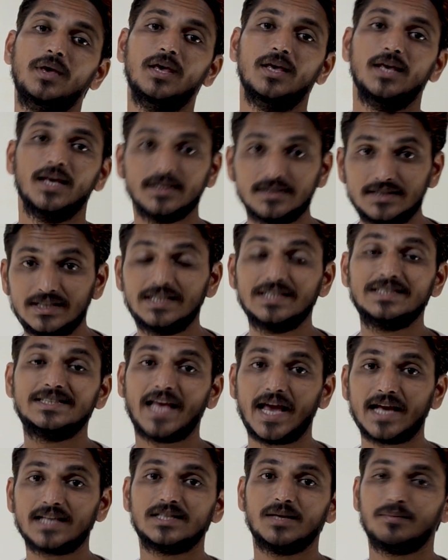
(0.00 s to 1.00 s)
Yes, it
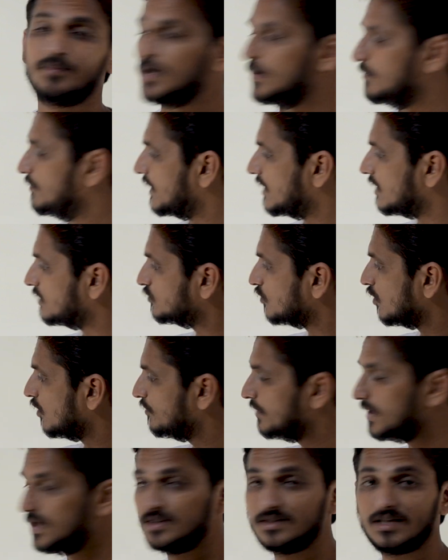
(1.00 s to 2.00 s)
is accepted because
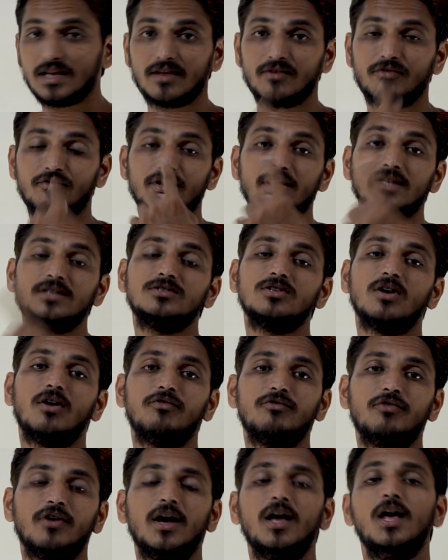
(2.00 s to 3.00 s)
ob is a reference
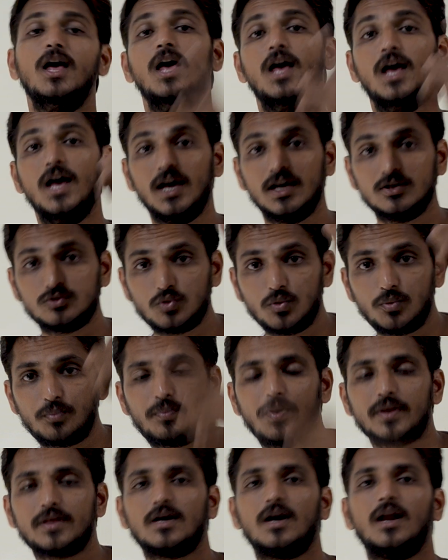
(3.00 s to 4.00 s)
of a
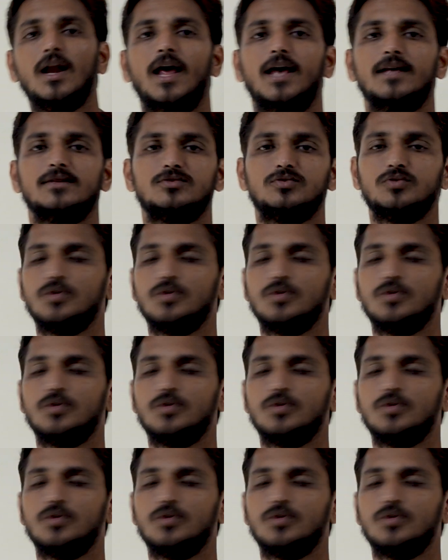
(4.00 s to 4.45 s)
superclass.